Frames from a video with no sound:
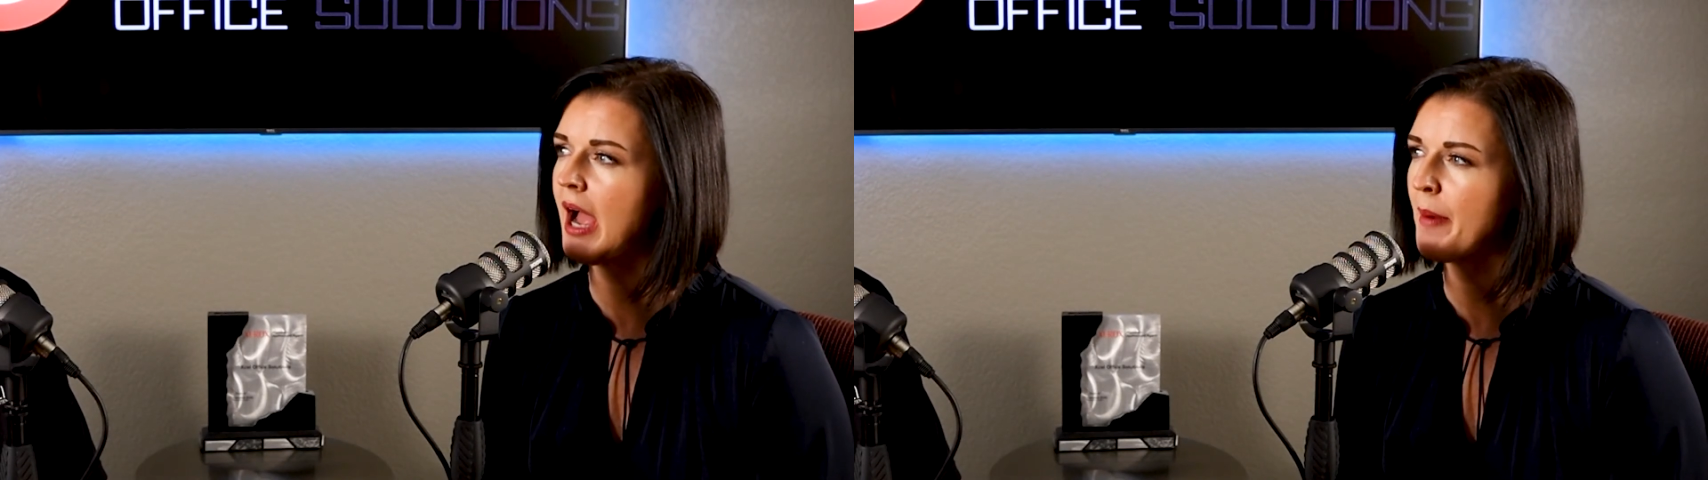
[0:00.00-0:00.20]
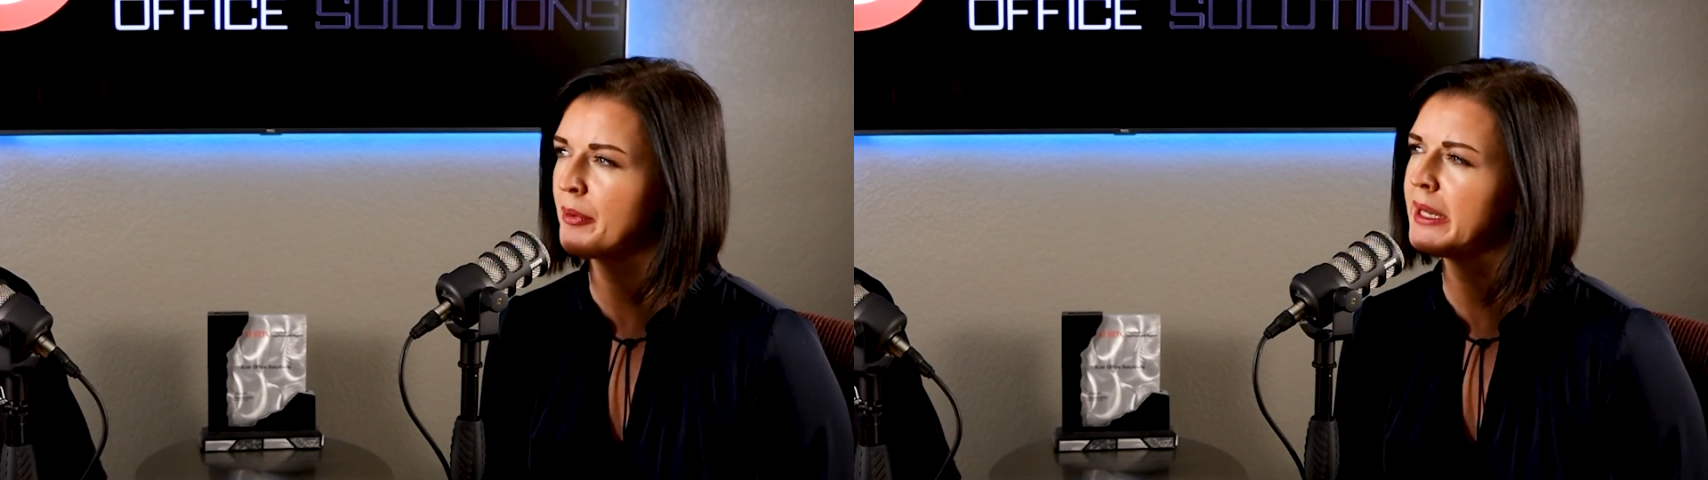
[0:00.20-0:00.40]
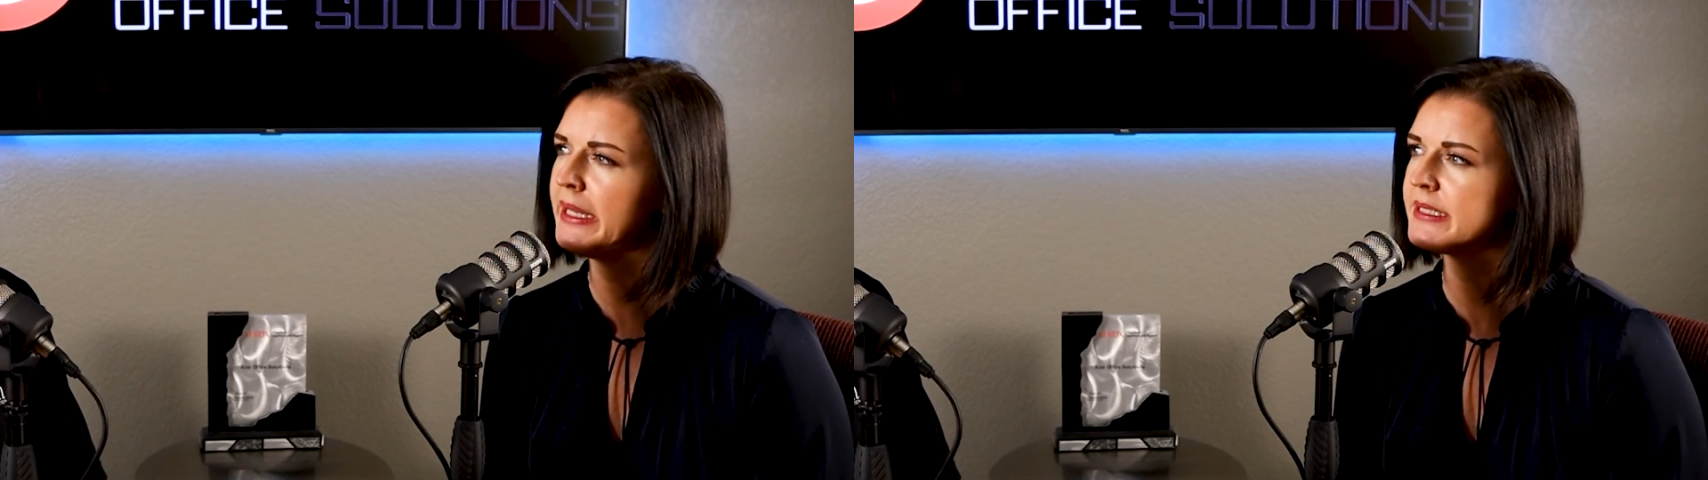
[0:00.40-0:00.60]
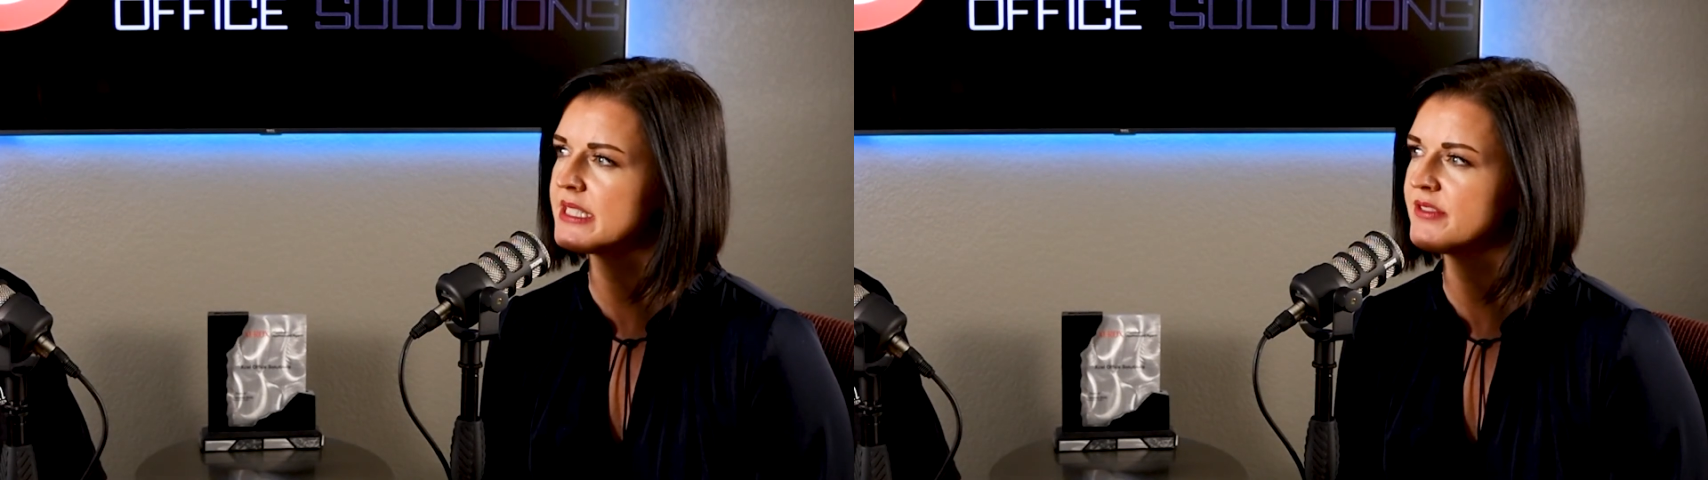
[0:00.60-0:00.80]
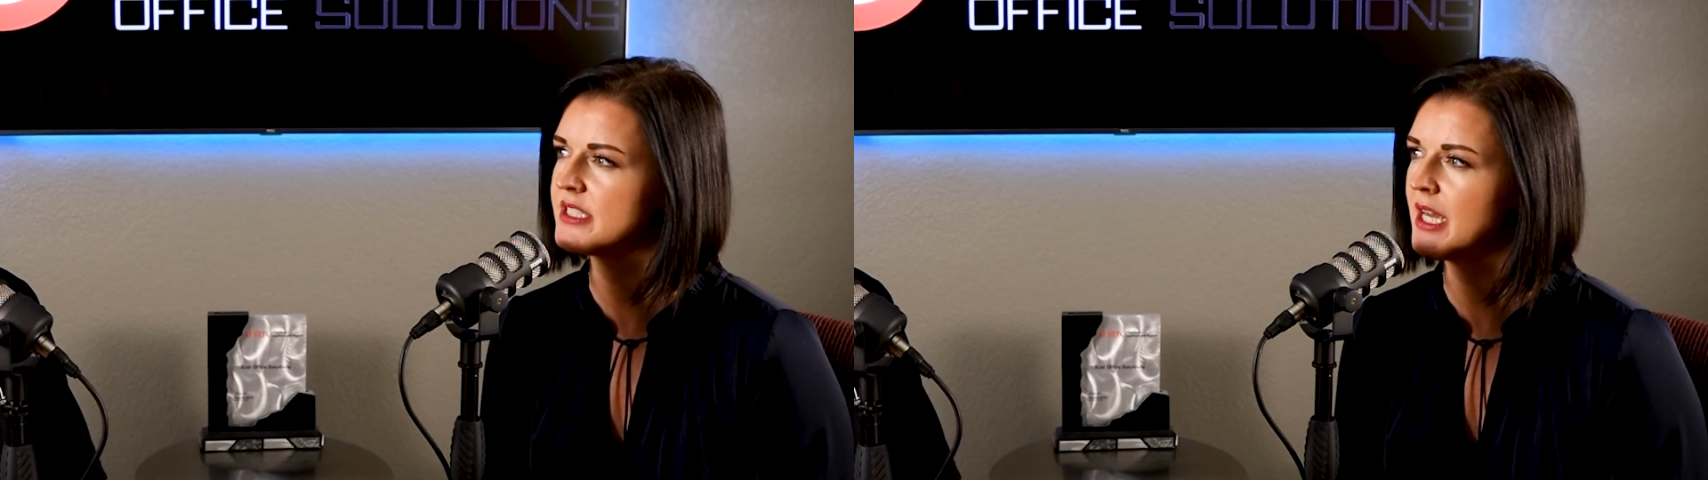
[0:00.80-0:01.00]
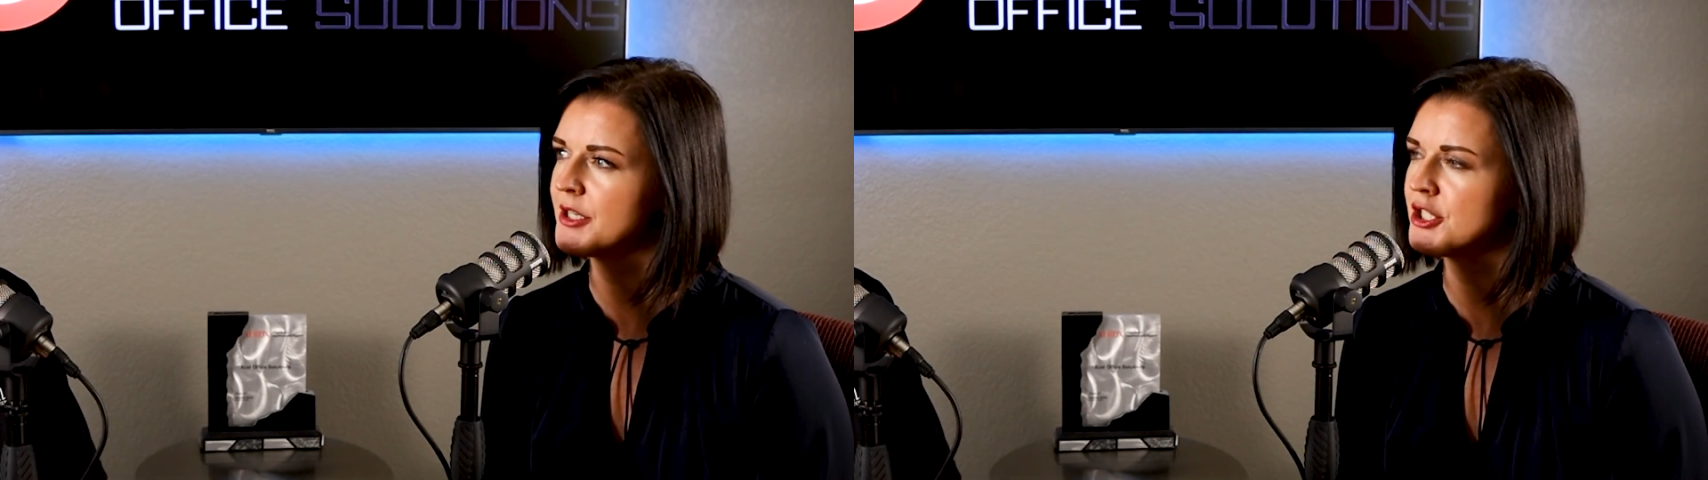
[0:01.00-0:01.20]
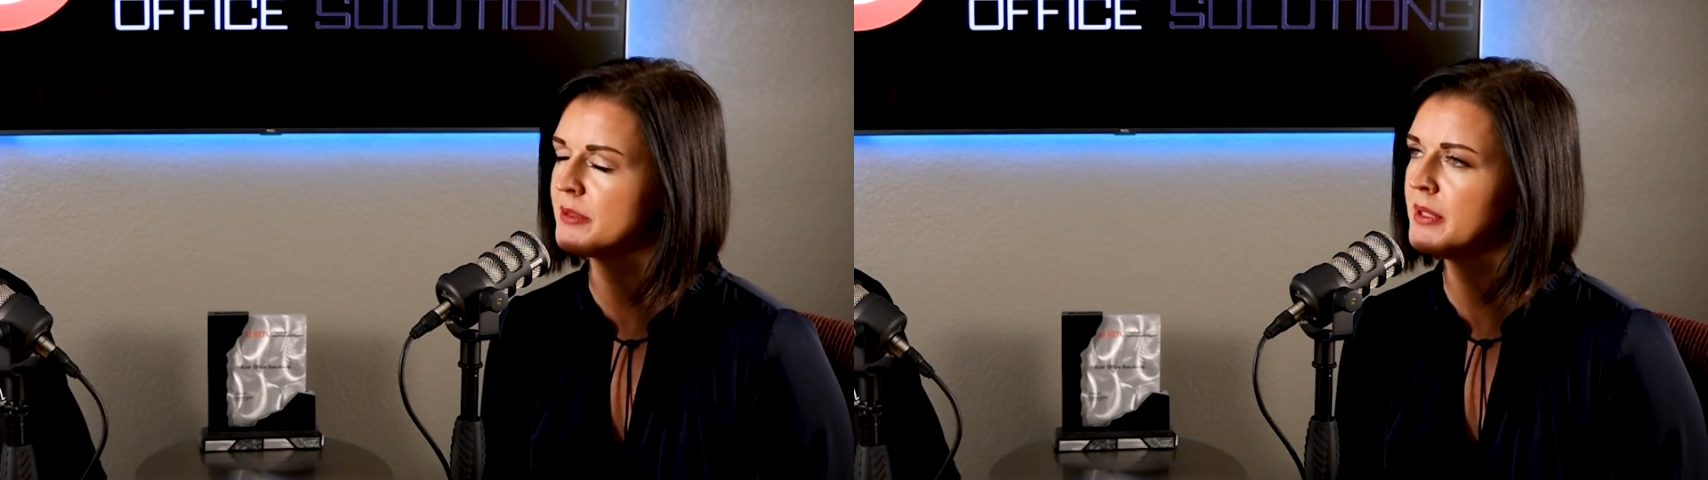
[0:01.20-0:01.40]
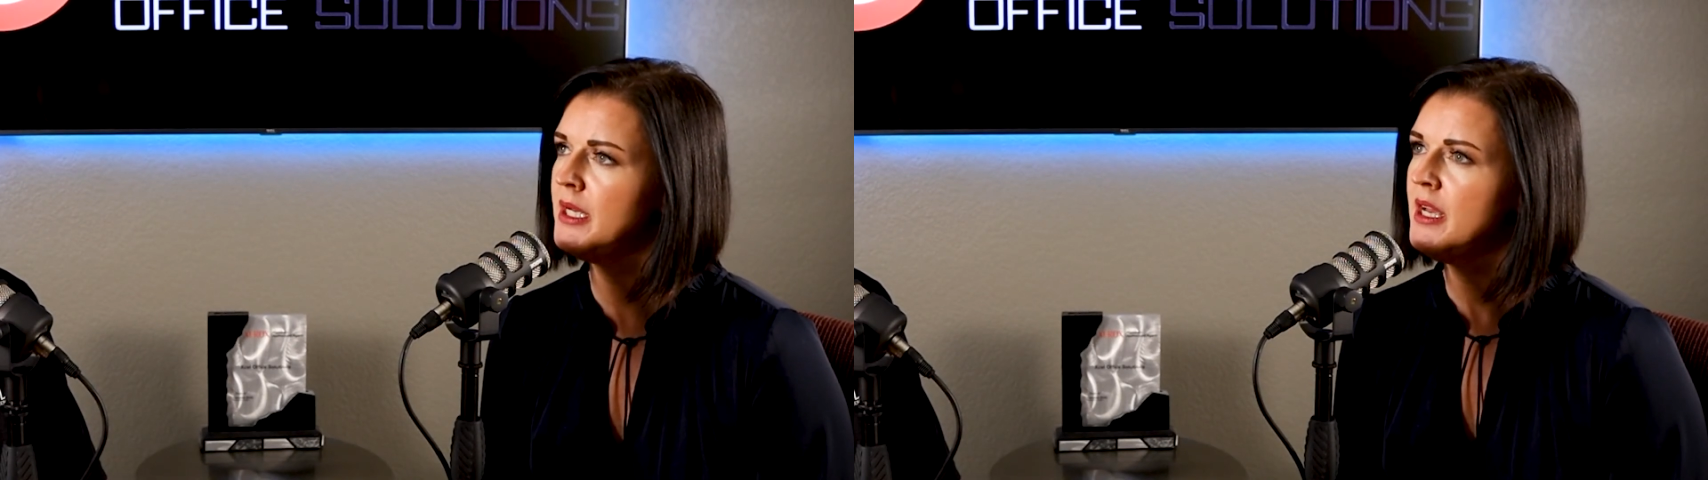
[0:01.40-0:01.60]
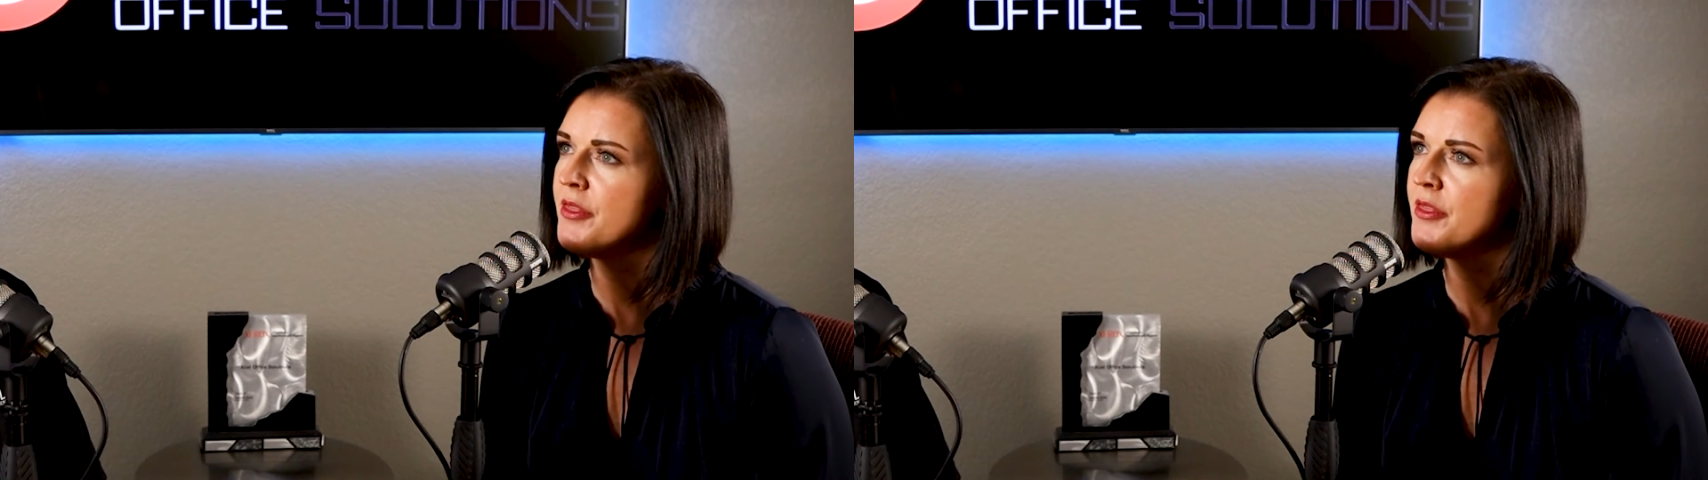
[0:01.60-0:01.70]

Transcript: apprehensive to touch them.